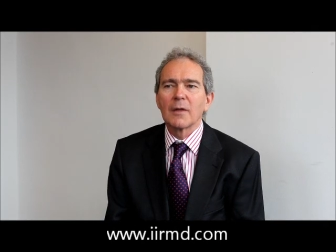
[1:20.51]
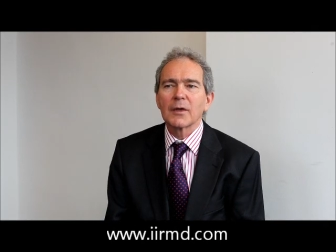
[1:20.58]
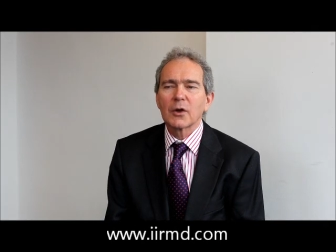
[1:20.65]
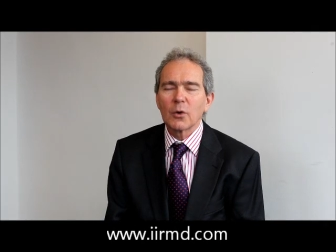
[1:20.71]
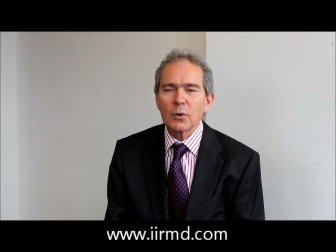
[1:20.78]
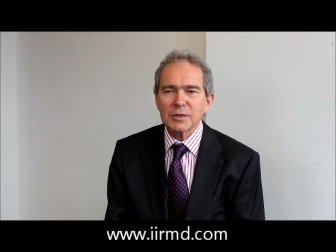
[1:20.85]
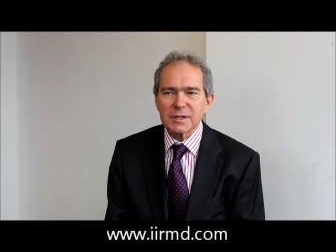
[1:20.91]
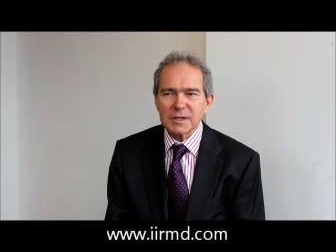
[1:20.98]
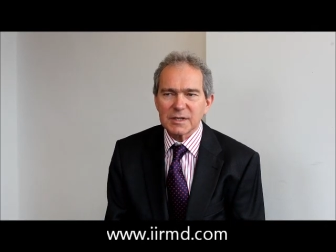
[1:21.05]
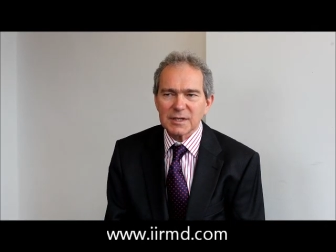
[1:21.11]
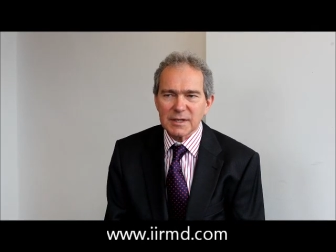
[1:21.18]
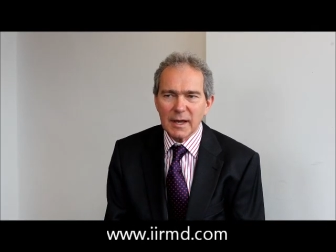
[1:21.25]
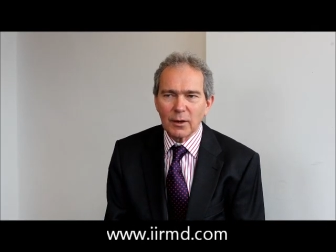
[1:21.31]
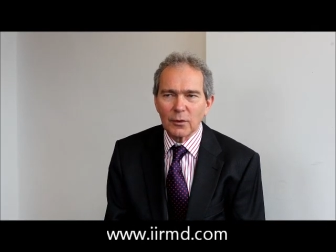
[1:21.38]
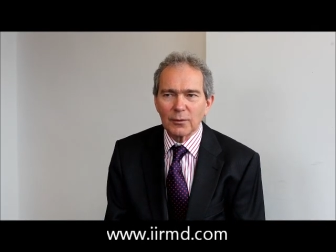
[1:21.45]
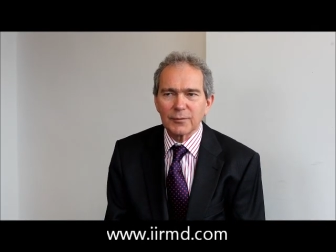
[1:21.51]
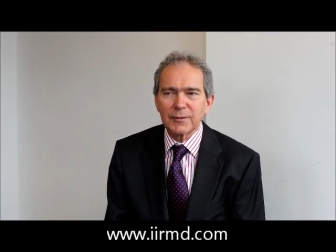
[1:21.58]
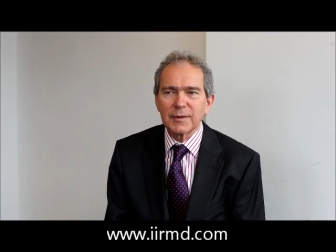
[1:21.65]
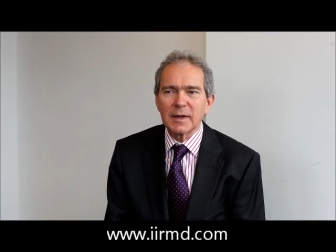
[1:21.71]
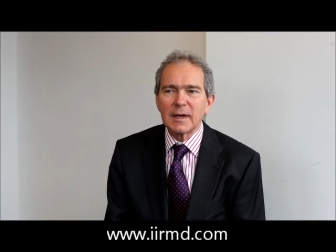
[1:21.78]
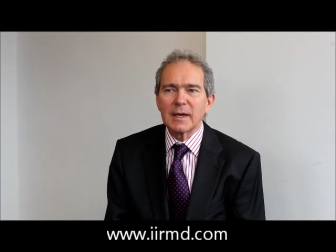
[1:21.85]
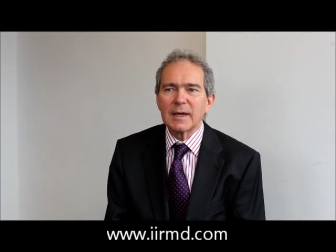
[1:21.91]
The course
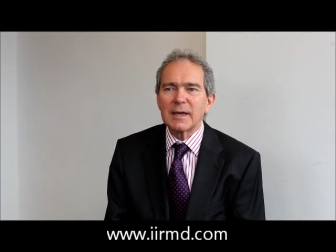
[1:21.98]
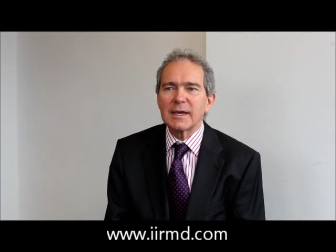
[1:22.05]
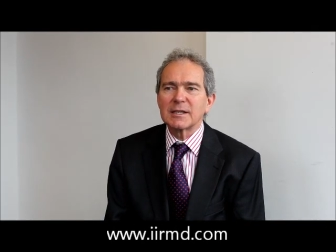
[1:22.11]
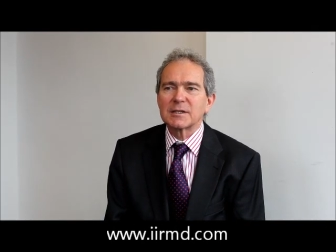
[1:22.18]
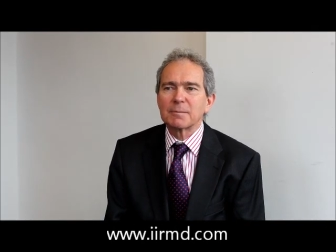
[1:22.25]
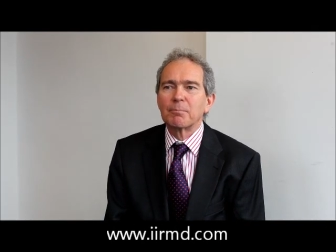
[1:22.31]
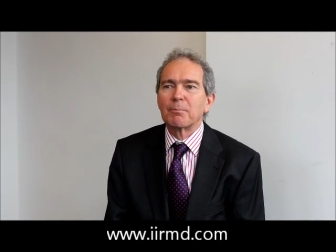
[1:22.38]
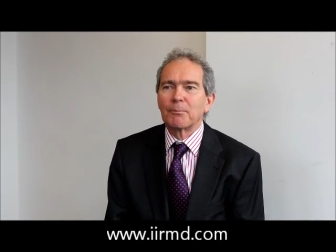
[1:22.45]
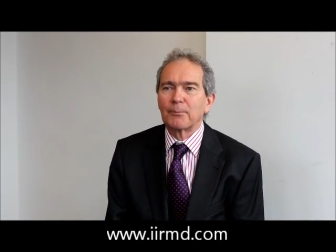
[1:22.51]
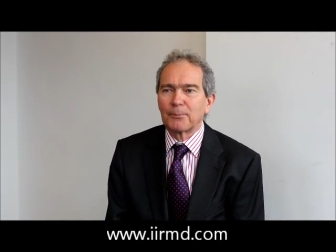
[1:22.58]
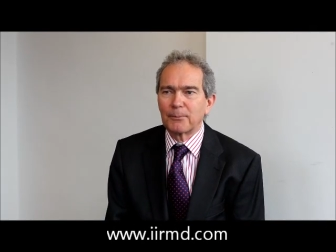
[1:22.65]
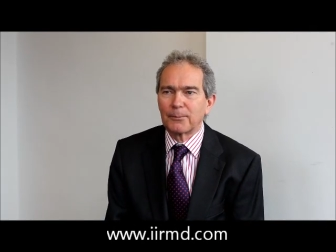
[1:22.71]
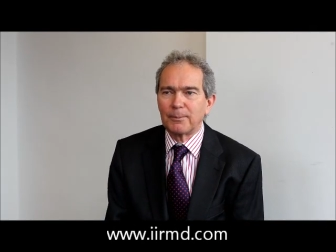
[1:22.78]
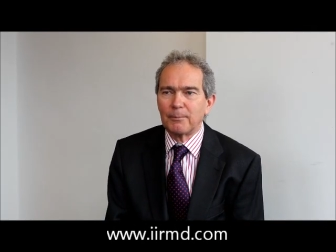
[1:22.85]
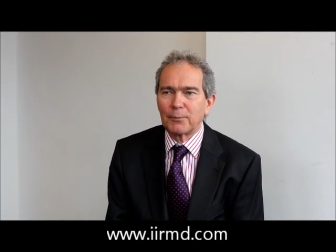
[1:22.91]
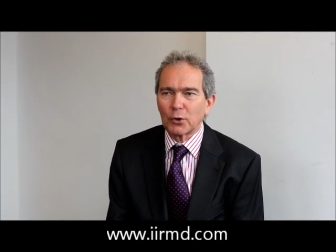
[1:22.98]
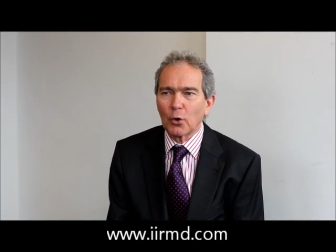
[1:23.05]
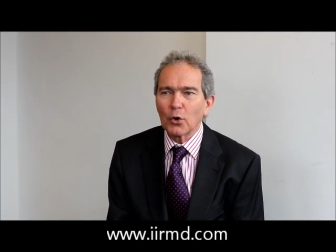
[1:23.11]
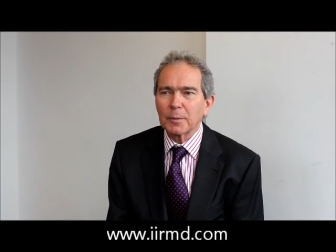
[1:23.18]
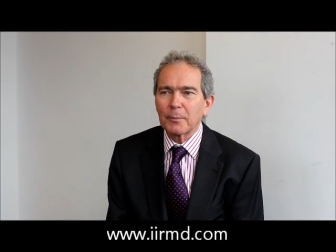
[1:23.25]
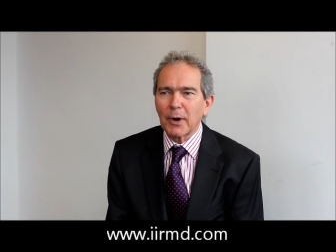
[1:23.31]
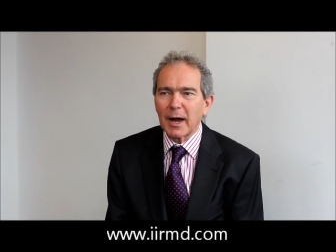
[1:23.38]
itself is
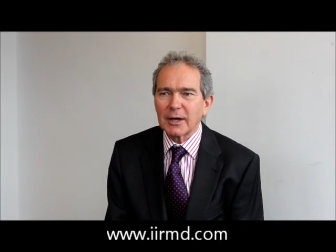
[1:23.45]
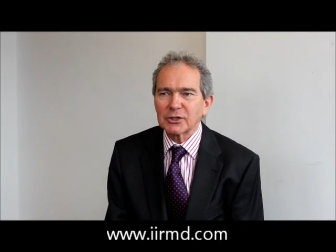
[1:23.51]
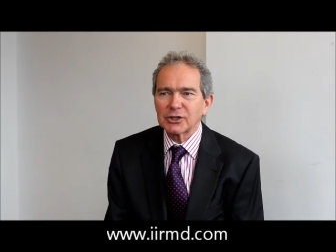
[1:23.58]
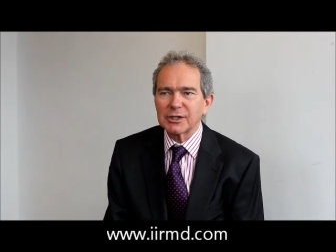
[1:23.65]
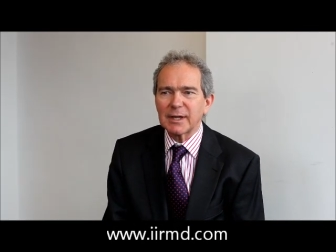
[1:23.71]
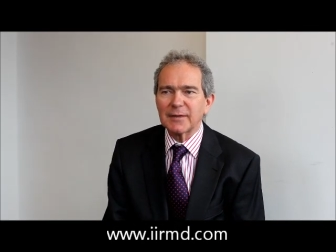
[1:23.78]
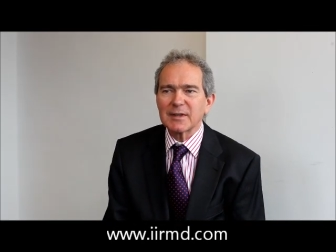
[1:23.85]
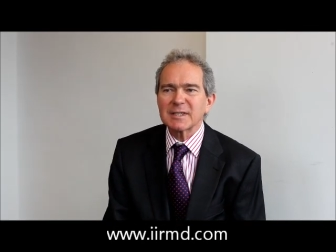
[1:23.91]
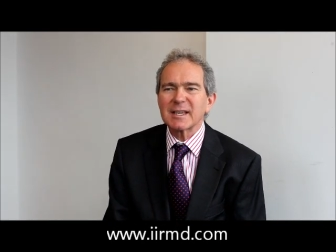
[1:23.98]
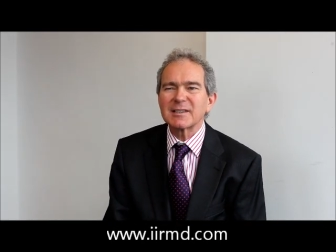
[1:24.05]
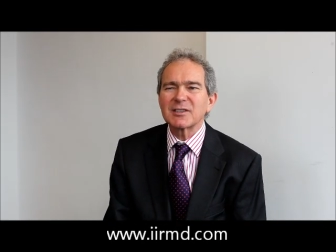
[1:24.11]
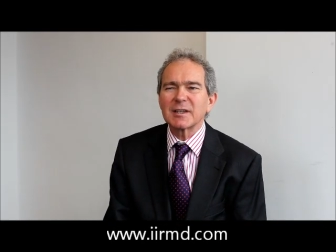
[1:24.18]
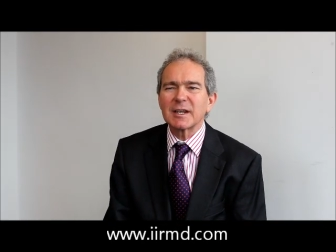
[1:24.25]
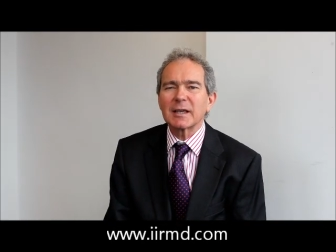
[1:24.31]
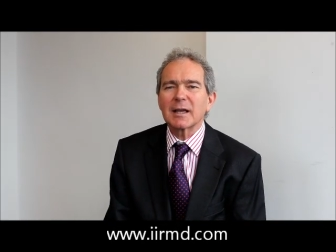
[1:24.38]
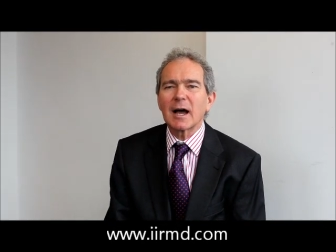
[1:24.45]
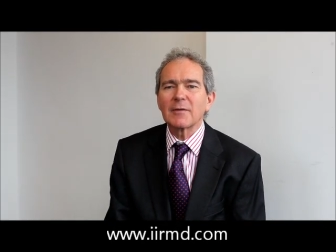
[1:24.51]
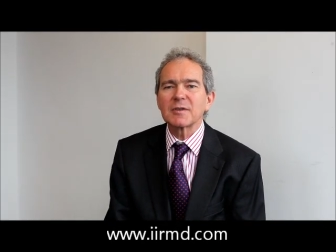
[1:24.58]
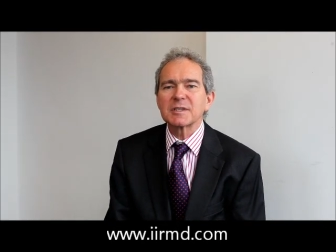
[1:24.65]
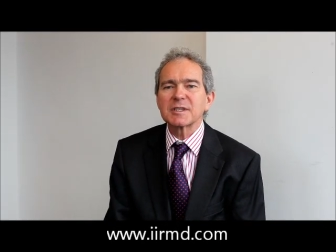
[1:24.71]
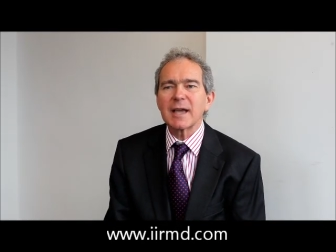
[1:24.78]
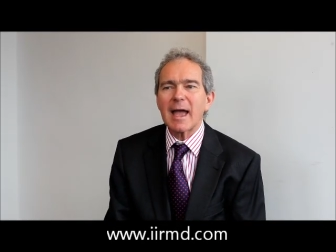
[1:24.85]
broad brush in the sense that it
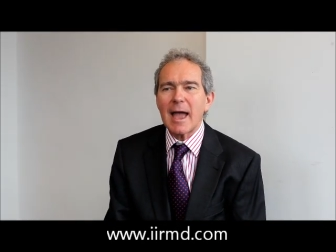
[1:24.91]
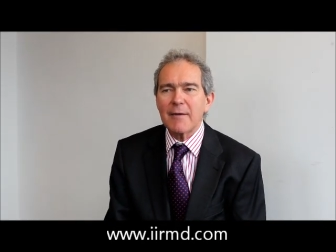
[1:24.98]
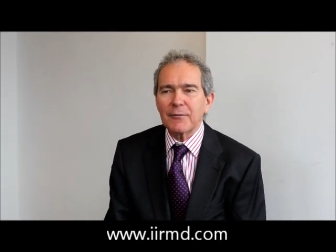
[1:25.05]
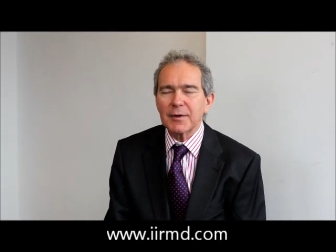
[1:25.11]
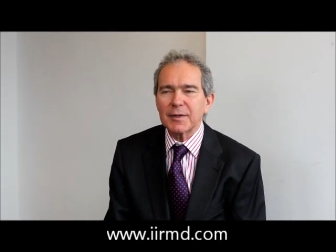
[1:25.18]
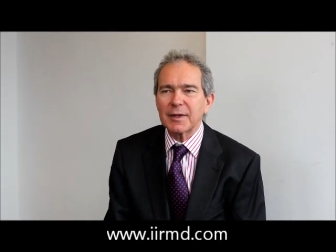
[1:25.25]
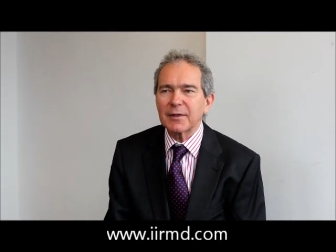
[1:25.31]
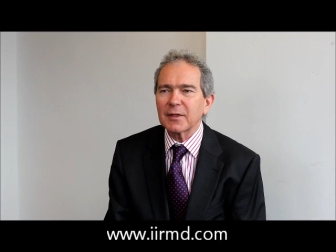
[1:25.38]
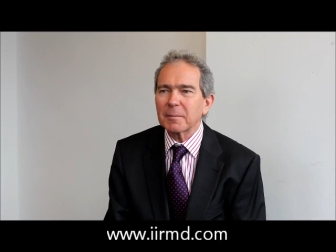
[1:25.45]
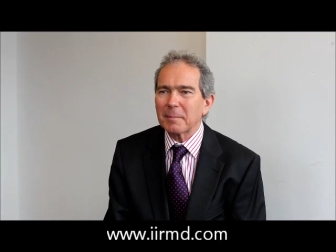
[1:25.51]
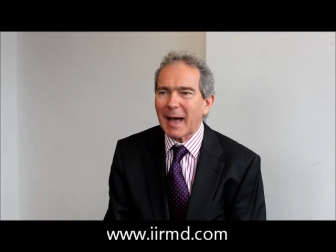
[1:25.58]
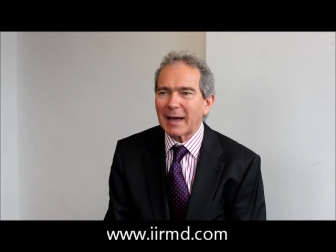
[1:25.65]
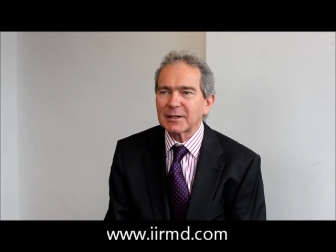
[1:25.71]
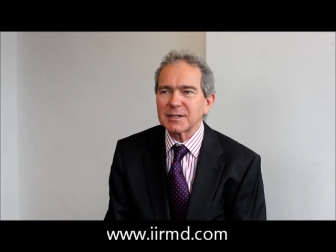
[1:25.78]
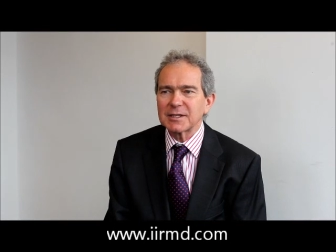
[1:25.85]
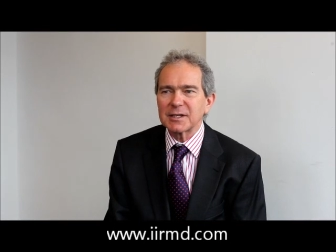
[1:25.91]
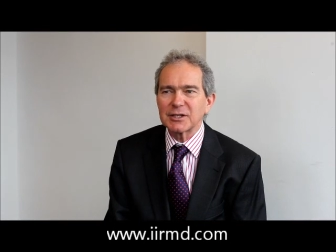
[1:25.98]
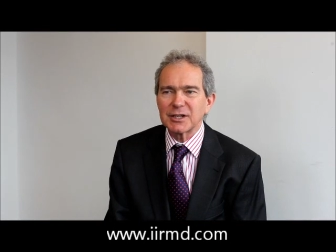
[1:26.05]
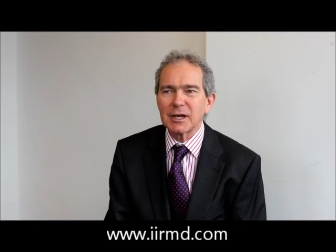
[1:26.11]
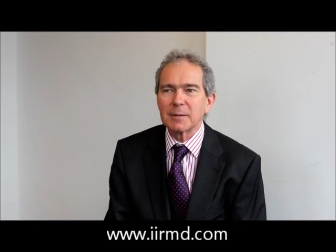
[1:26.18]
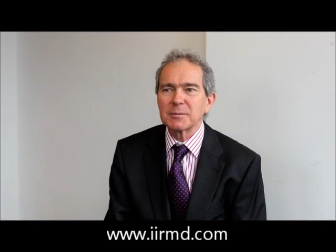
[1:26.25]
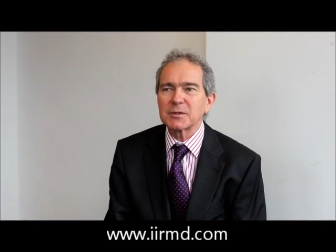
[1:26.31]
covers everything that matters in
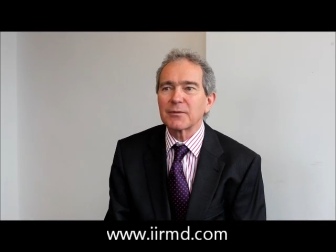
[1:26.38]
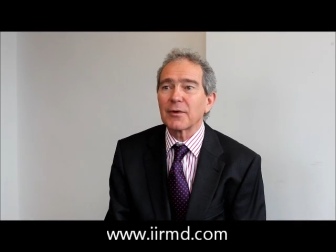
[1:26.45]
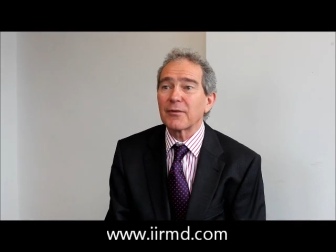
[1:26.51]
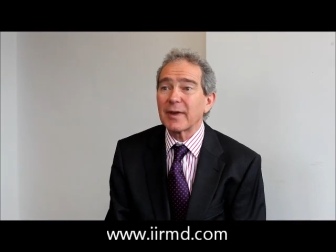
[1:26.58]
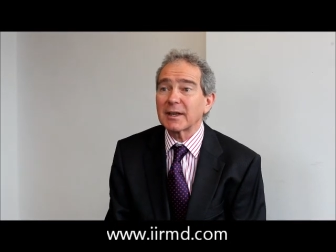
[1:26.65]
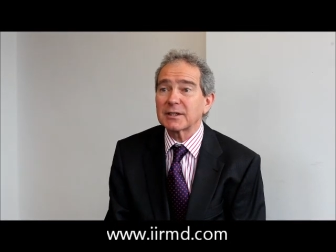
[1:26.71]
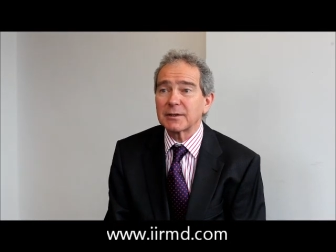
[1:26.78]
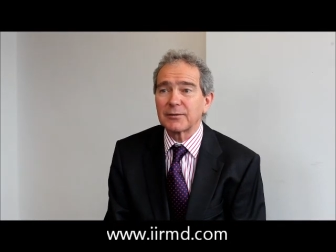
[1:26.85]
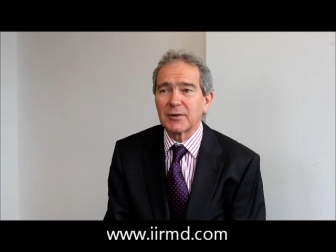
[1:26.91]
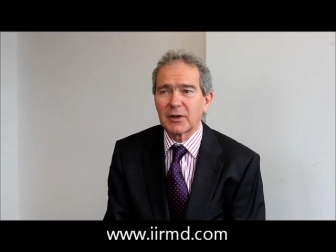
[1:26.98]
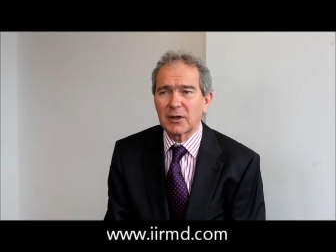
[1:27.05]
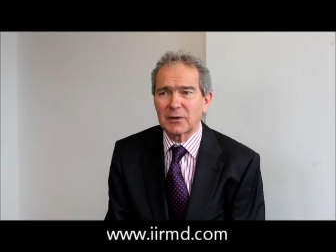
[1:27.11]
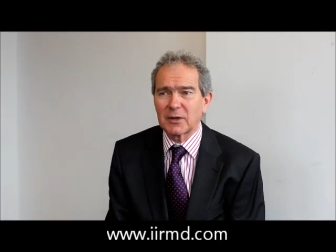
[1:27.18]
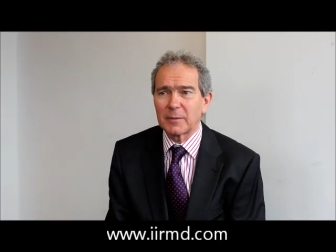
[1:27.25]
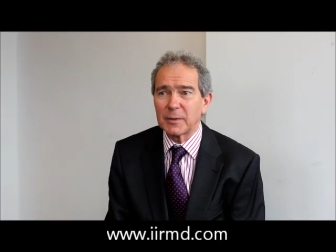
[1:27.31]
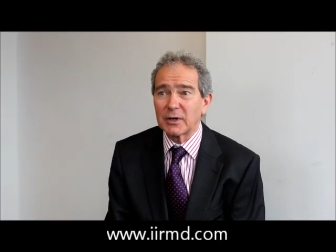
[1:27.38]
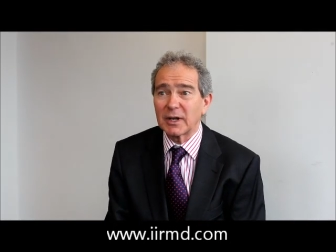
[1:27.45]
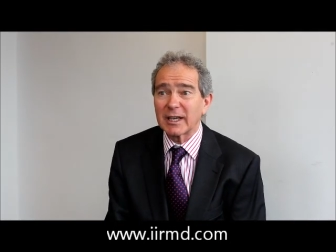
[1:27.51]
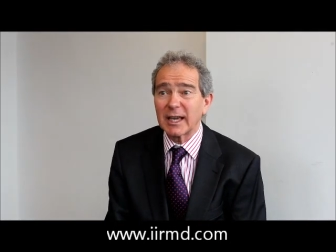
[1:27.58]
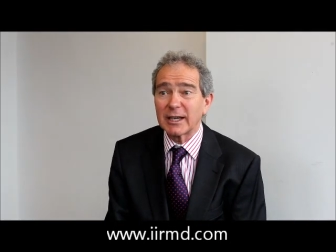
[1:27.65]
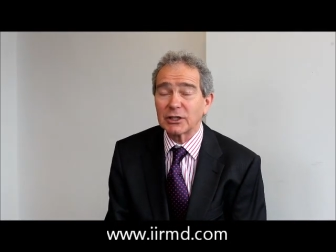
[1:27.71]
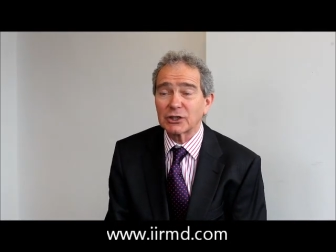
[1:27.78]
terms of effective
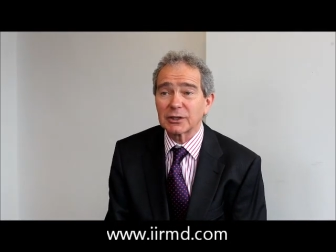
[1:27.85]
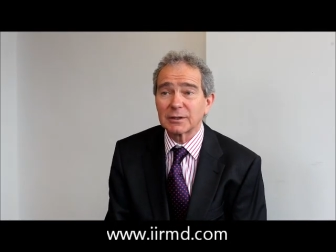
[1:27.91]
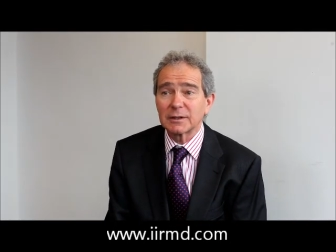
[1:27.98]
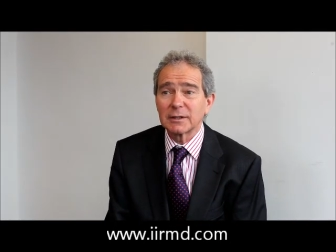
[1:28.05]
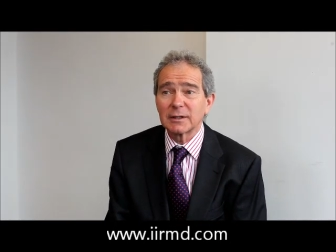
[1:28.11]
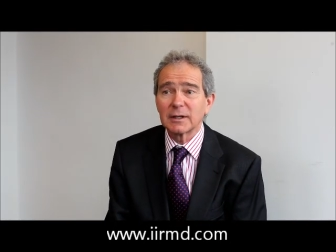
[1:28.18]
communication.